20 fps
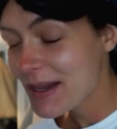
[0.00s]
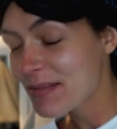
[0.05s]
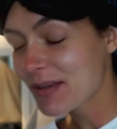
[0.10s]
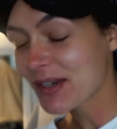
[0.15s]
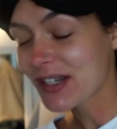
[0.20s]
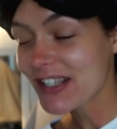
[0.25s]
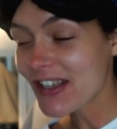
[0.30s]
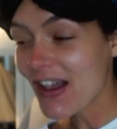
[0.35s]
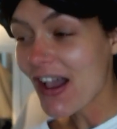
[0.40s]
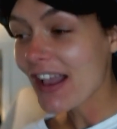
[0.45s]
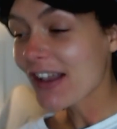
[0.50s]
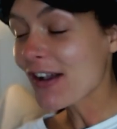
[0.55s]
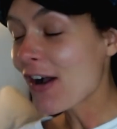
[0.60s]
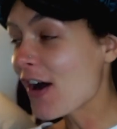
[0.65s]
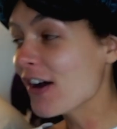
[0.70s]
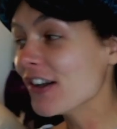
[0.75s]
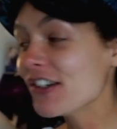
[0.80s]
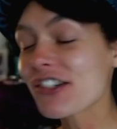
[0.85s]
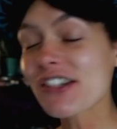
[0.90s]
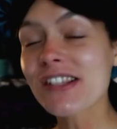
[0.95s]
Because I
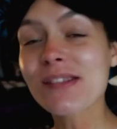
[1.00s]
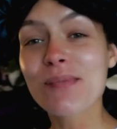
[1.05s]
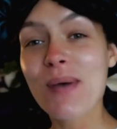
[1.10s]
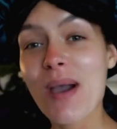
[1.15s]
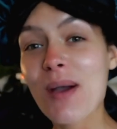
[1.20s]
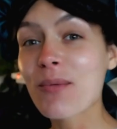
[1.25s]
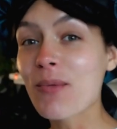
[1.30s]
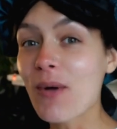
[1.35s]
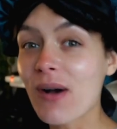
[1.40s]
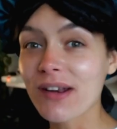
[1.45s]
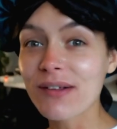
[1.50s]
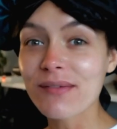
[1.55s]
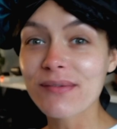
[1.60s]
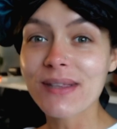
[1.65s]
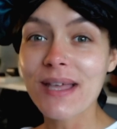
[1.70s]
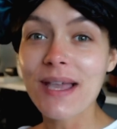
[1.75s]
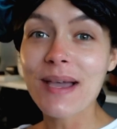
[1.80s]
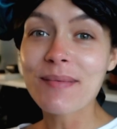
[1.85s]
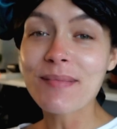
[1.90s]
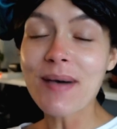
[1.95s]
can't just wear one of
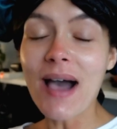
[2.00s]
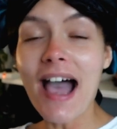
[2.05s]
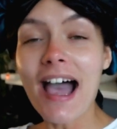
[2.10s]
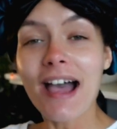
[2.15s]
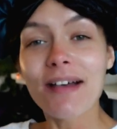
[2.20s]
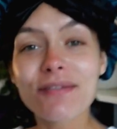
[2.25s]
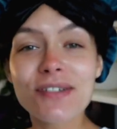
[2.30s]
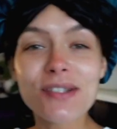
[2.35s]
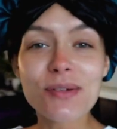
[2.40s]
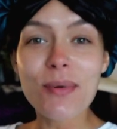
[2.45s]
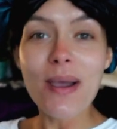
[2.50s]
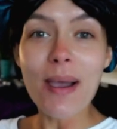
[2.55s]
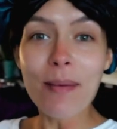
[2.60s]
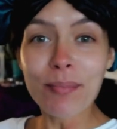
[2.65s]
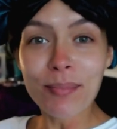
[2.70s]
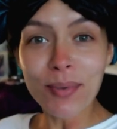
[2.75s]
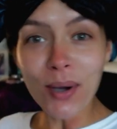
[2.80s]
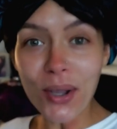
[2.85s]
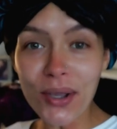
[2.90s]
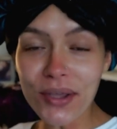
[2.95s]
them, I have to wear
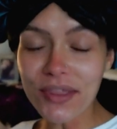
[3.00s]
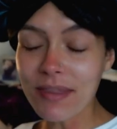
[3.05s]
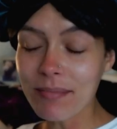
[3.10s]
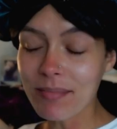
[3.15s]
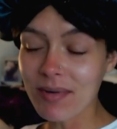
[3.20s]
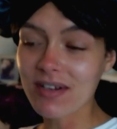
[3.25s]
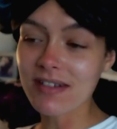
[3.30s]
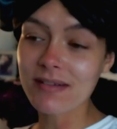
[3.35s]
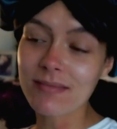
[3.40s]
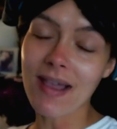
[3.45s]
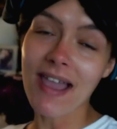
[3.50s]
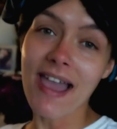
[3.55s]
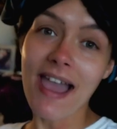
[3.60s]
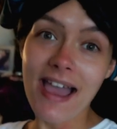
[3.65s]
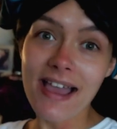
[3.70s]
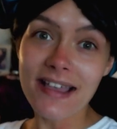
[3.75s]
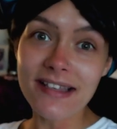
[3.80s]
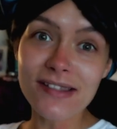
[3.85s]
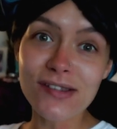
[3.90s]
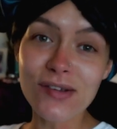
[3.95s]
both because my
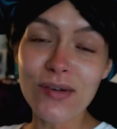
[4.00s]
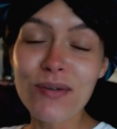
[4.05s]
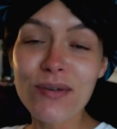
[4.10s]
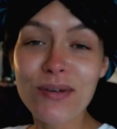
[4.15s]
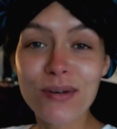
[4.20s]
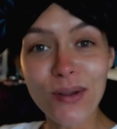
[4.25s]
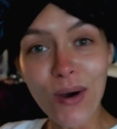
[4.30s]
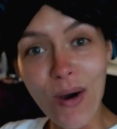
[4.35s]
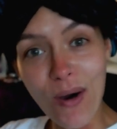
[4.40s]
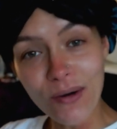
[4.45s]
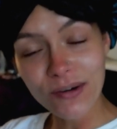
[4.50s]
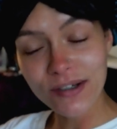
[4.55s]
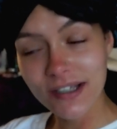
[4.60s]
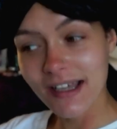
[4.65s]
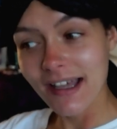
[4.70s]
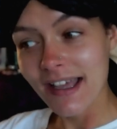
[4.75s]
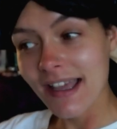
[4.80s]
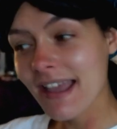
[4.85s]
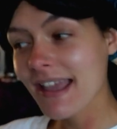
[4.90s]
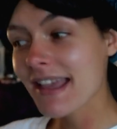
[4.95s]
hair is so long.
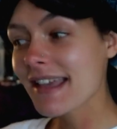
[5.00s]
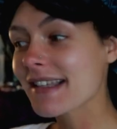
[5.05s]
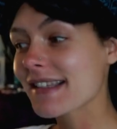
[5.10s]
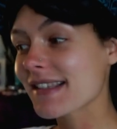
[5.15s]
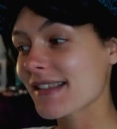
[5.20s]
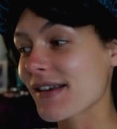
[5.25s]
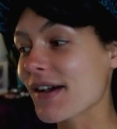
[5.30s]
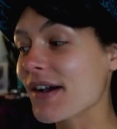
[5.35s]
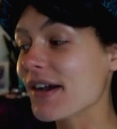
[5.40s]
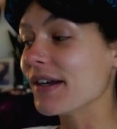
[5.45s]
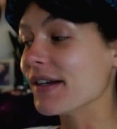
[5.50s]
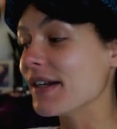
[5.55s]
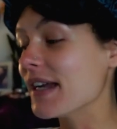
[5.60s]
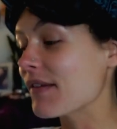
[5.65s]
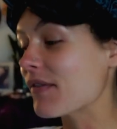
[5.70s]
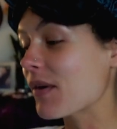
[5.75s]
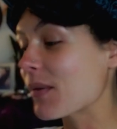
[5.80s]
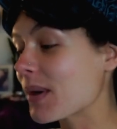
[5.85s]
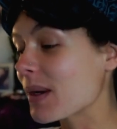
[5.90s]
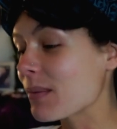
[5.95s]
So
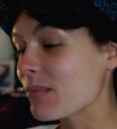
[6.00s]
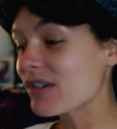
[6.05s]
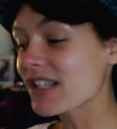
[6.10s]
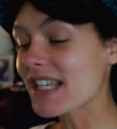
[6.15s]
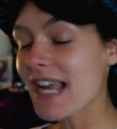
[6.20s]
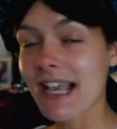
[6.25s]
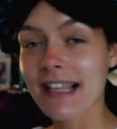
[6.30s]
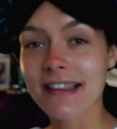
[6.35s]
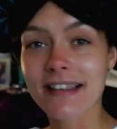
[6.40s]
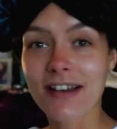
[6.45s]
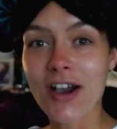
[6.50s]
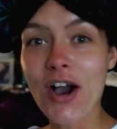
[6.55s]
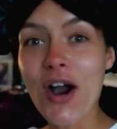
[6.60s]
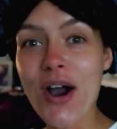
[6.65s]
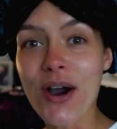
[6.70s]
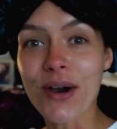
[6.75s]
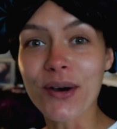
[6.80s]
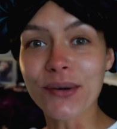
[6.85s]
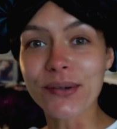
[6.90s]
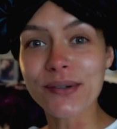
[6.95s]
if I want to protect the
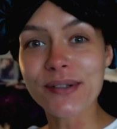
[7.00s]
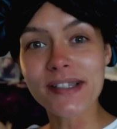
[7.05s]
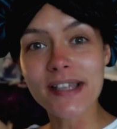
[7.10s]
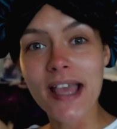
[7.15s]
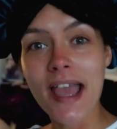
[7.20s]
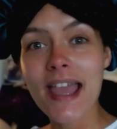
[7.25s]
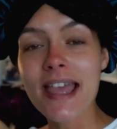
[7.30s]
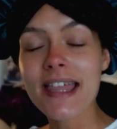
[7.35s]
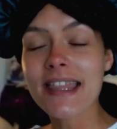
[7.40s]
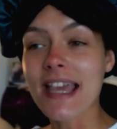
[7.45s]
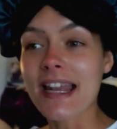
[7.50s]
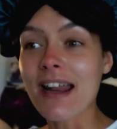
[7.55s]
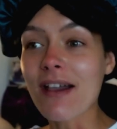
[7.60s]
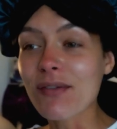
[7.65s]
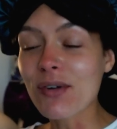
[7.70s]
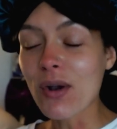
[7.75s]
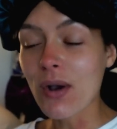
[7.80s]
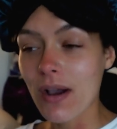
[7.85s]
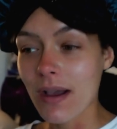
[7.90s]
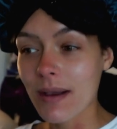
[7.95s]
curls, then
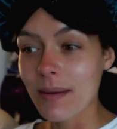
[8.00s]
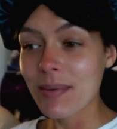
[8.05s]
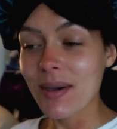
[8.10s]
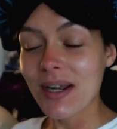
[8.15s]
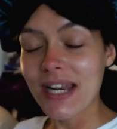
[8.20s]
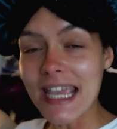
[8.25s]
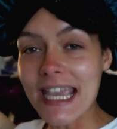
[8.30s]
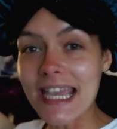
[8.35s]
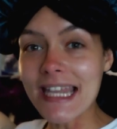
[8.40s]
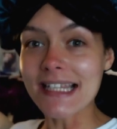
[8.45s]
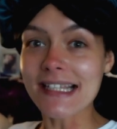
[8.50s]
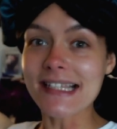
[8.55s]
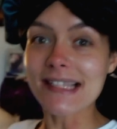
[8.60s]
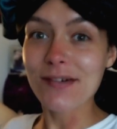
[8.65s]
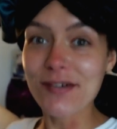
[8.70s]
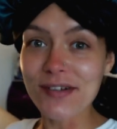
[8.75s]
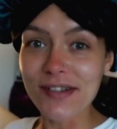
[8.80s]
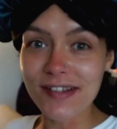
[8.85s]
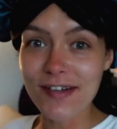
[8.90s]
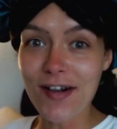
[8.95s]
I've got to put it in a
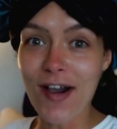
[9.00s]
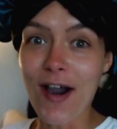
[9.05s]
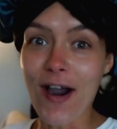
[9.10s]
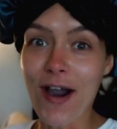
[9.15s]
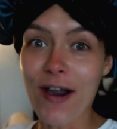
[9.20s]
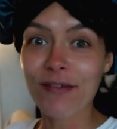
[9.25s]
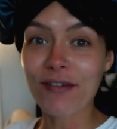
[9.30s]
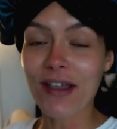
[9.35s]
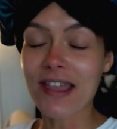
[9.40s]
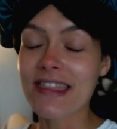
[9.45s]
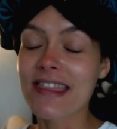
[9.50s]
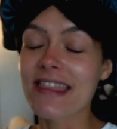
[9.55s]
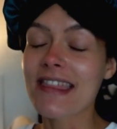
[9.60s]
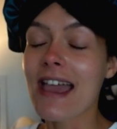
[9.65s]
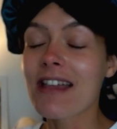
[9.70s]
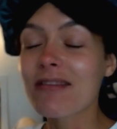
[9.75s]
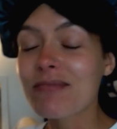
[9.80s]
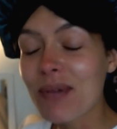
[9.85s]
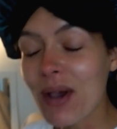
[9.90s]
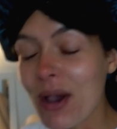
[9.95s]
silk scarf and
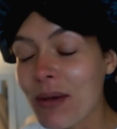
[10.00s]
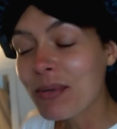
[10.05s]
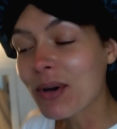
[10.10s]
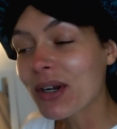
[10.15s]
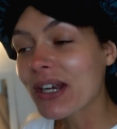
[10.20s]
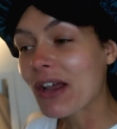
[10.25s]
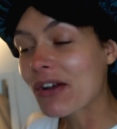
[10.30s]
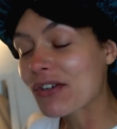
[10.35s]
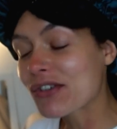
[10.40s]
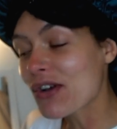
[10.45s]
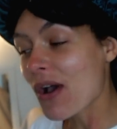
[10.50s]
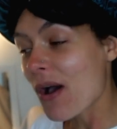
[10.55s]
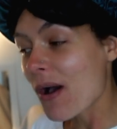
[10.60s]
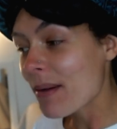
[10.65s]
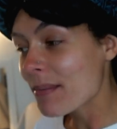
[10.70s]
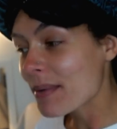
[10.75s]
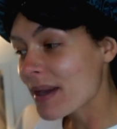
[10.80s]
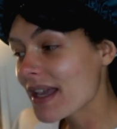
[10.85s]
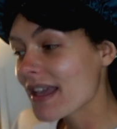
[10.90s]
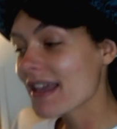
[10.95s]
then put a bonnet on
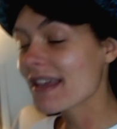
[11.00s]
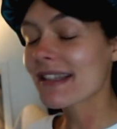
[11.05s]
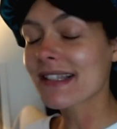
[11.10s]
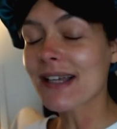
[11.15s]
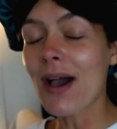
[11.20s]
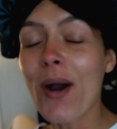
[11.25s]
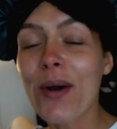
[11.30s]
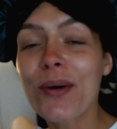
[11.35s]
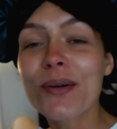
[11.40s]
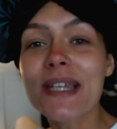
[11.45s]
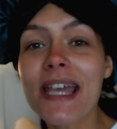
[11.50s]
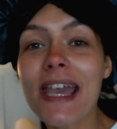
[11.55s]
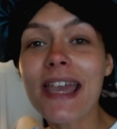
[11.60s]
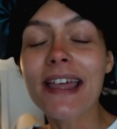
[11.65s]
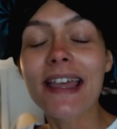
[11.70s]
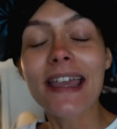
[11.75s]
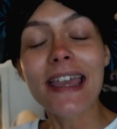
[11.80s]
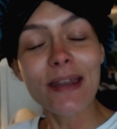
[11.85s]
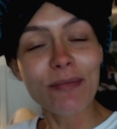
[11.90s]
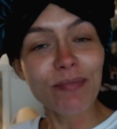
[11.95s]
top to hold it
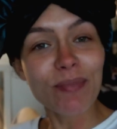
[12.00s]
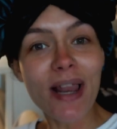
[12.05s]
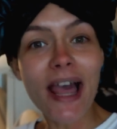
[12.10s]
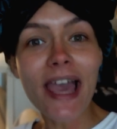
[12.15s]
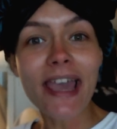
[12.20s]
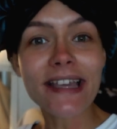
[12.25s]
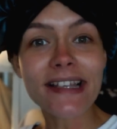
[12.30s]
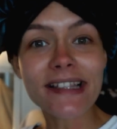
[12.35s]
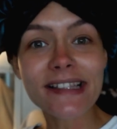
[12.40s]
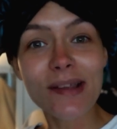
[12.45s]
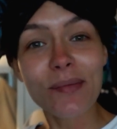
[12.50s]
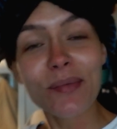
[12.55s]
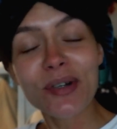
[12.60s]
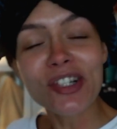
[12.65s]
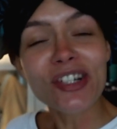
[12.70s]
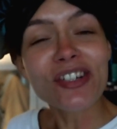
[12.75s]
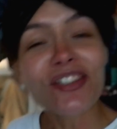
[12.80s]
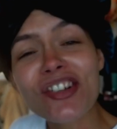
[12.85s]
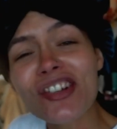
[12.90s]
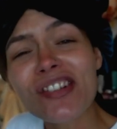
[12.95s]
in place,
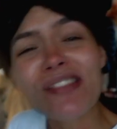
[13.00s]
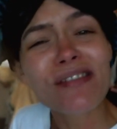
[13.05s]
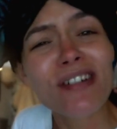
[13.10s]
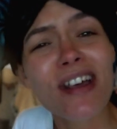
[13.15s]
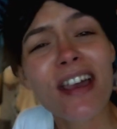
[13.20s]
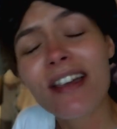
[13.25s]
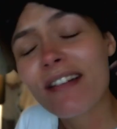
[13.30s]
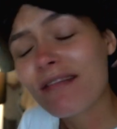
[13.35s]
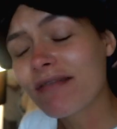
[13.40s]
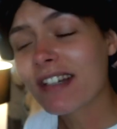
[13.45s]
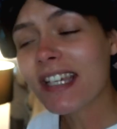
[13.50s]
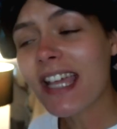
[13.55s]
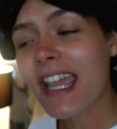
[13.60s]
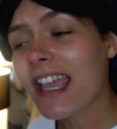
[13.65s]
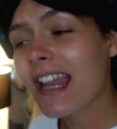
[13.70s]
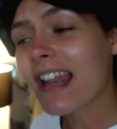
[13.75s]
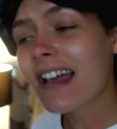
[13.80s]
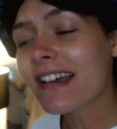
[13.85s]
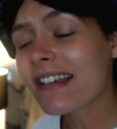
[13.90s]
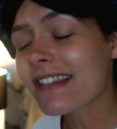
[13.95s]
which is just
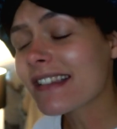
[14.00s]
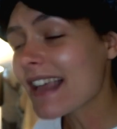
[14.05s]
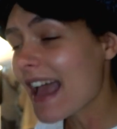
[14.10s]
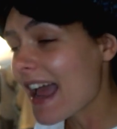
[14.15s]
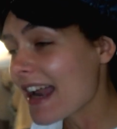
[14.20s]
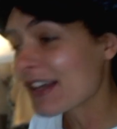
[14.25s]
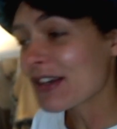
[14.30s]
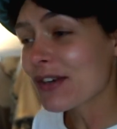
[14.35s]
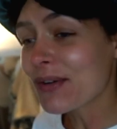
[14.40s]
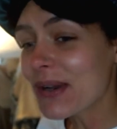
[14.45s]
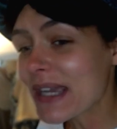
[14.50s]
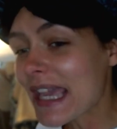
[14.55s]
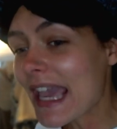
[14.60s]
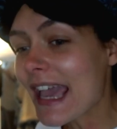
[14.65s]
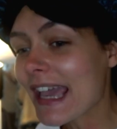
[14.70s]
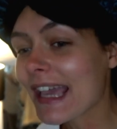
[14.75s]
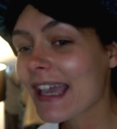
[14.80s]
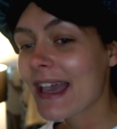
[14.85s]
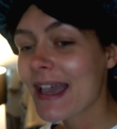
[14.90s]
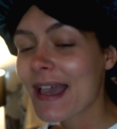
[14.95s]
ridiculous and
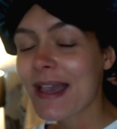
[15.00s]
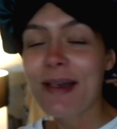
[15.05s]
annoying.